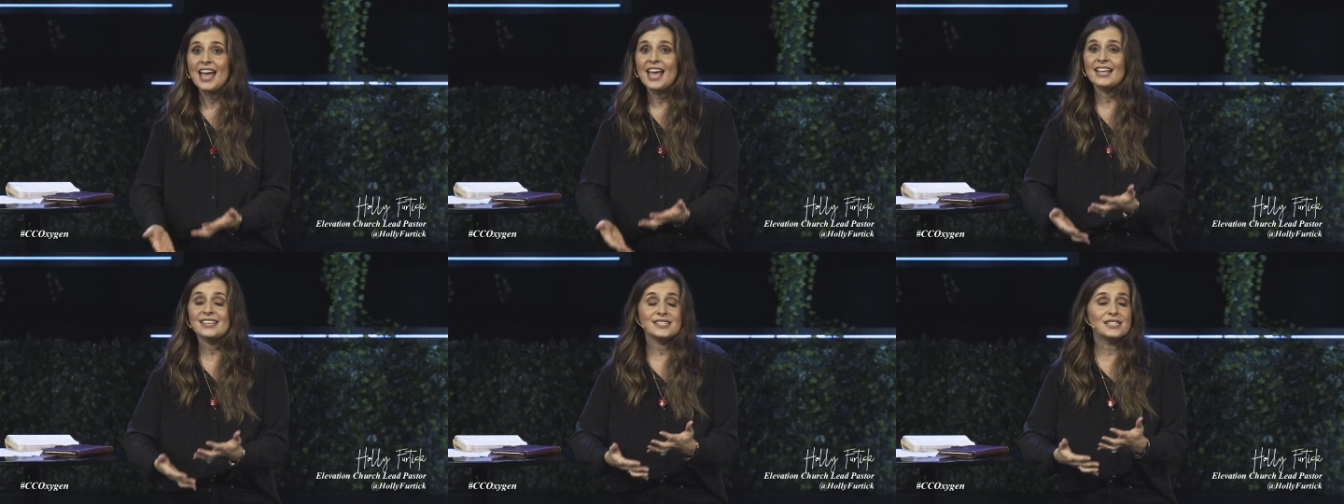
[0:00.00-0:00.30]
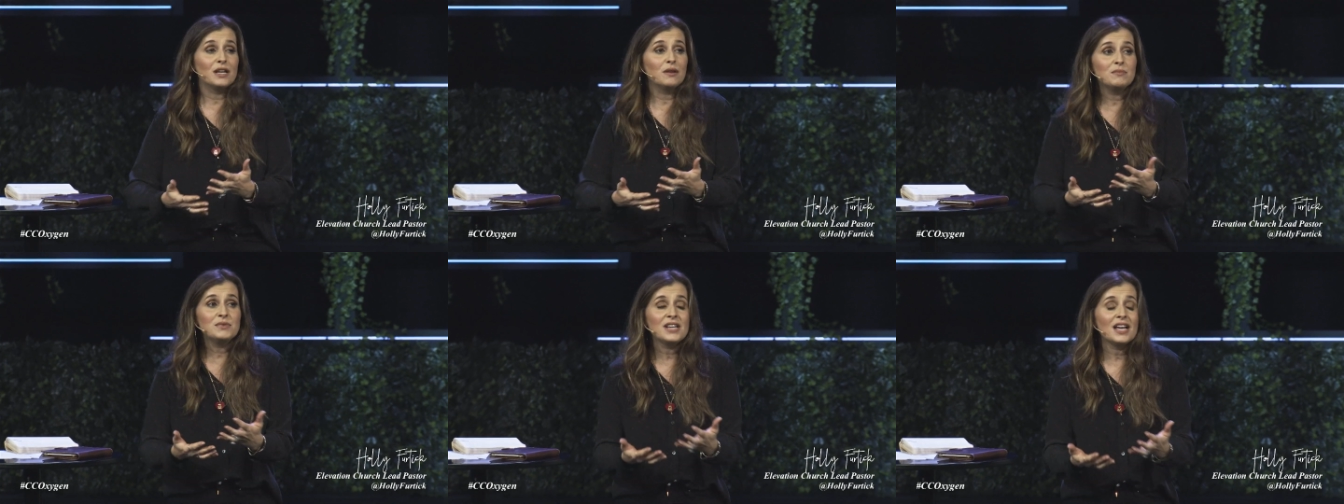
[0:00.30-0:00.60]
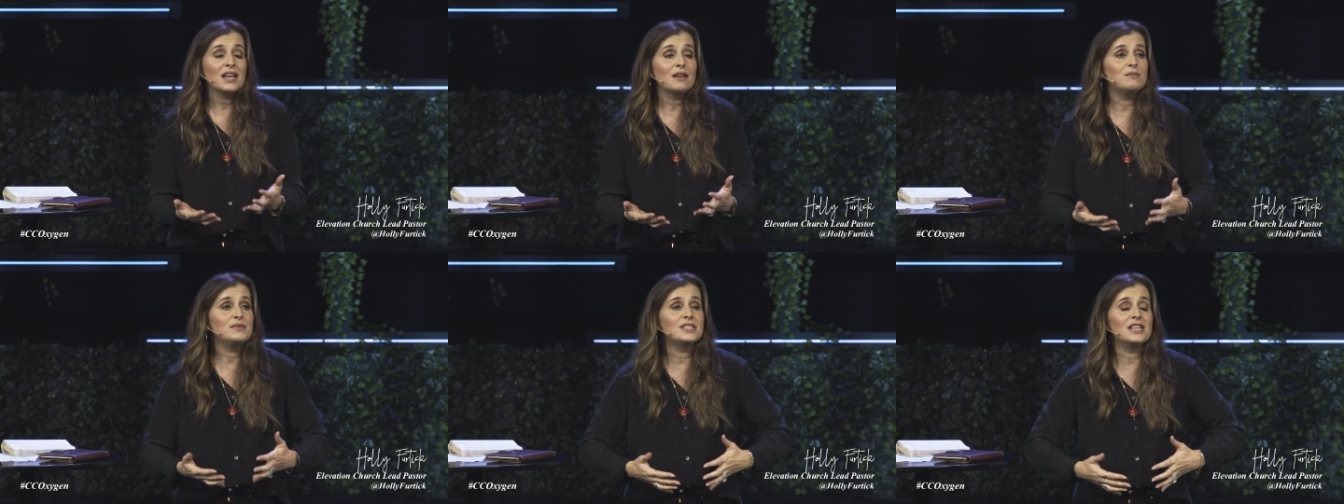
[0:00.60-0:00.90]

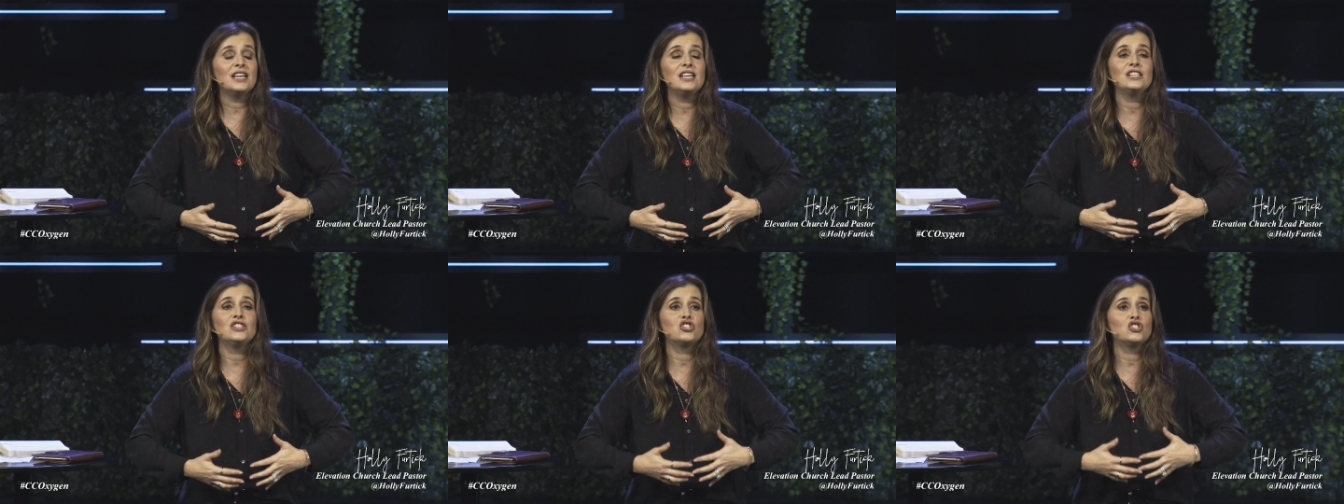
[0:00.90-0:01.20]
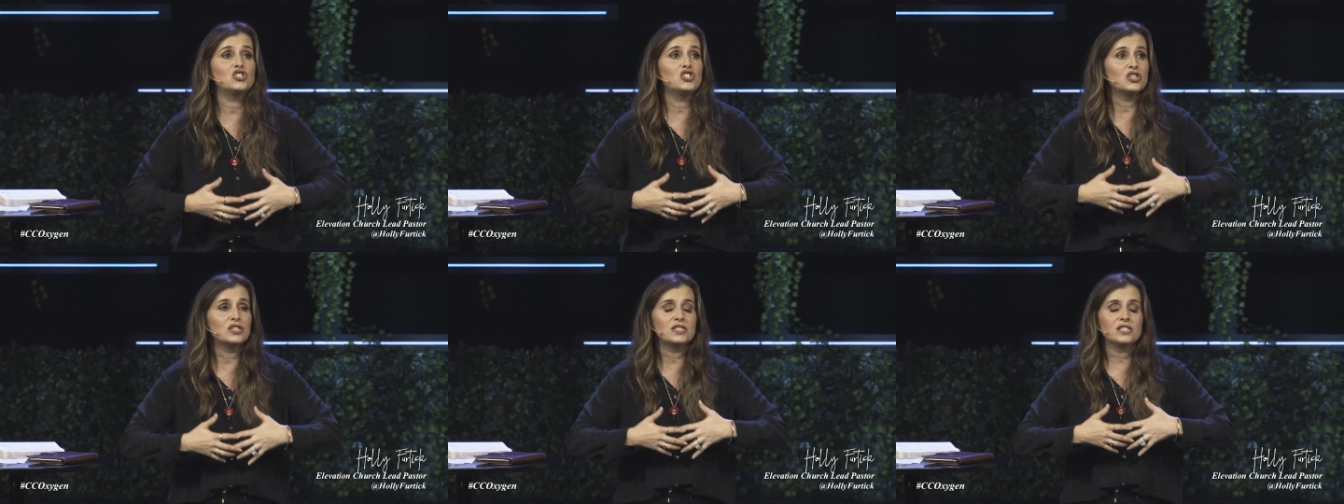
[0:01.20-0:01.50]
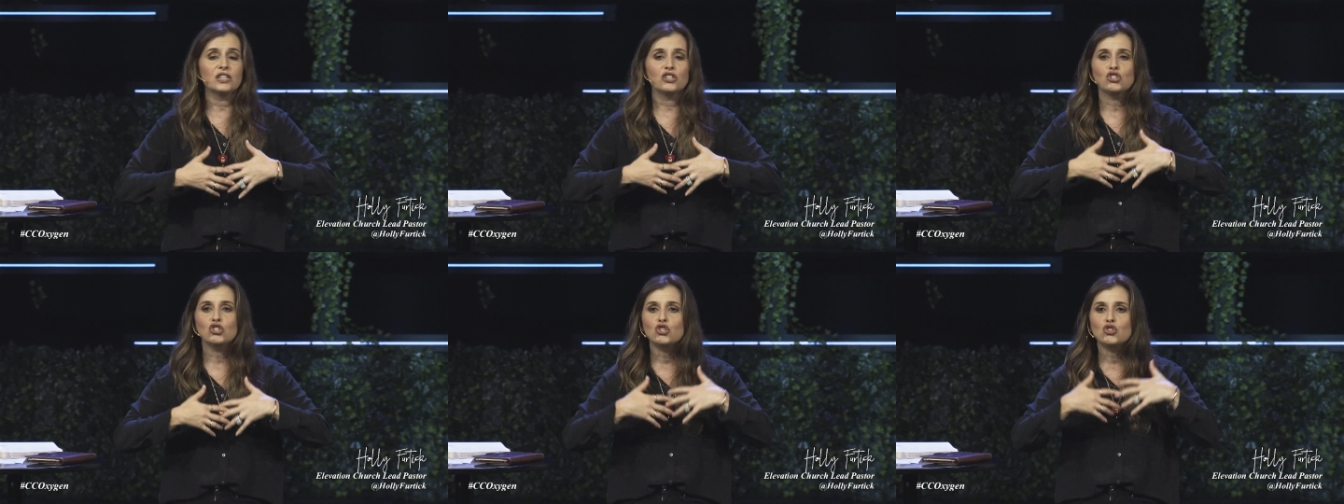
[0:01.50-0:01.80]
Sometimes it's just
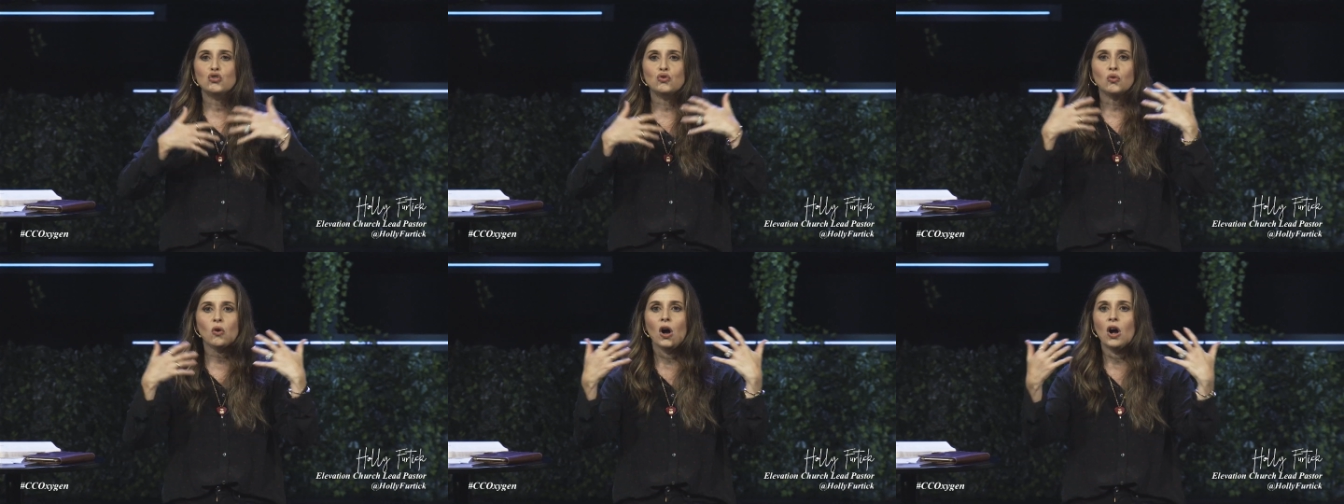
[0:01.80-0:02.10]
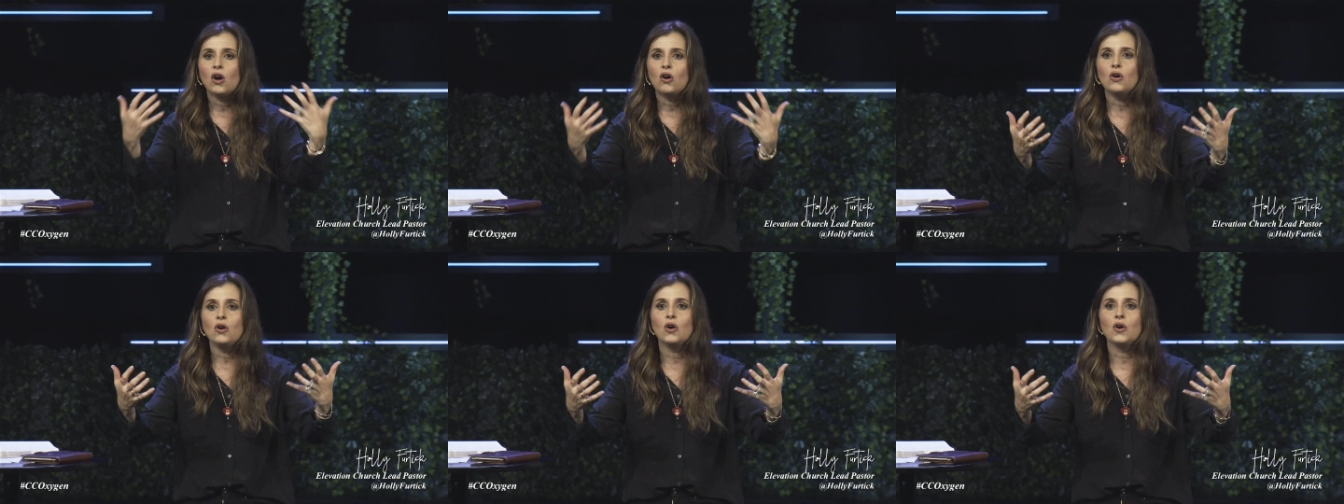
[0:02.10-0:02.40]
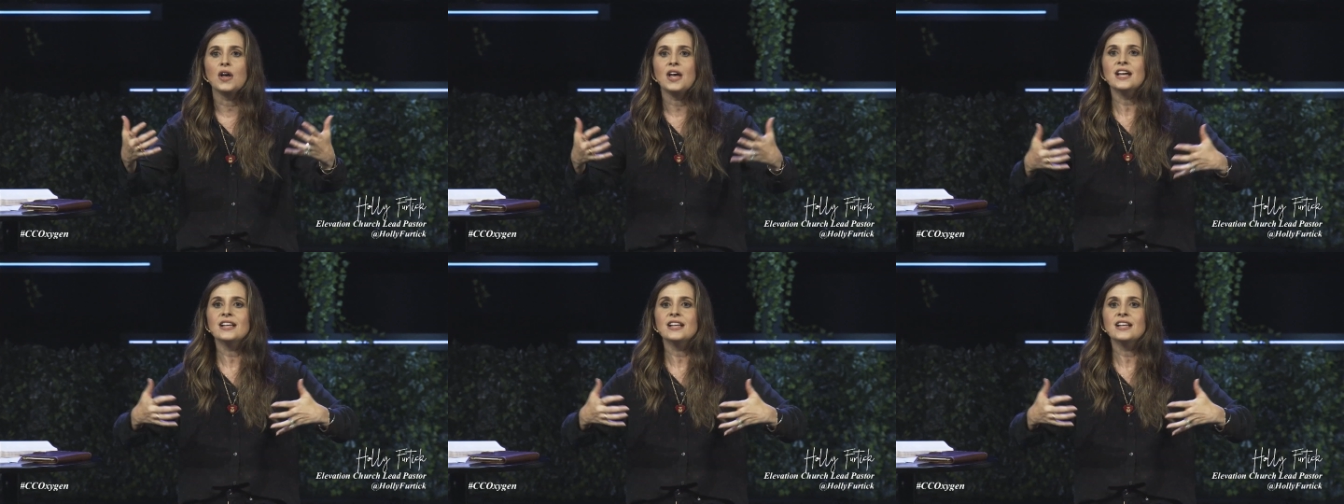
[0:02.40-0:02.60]
a struggle